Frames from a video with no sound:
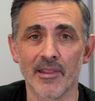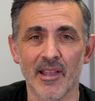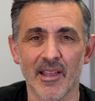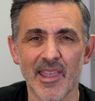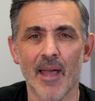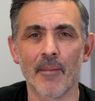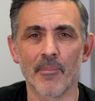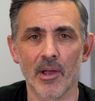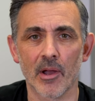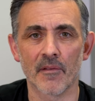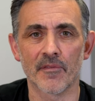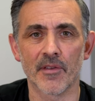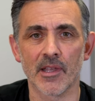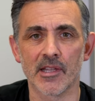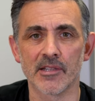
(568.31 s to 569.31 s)
Now, Gambit, I
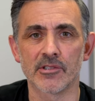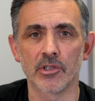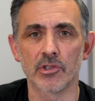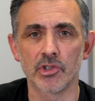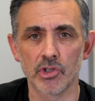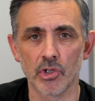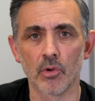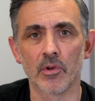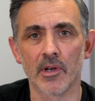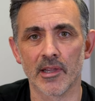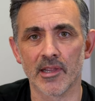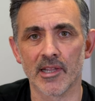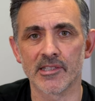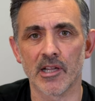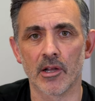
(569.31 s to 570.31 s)
think, is the jewel
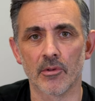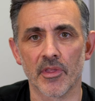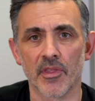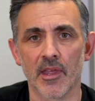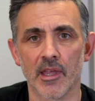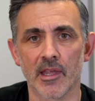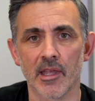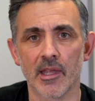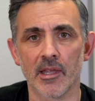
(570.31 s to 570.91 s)
in this whole thing.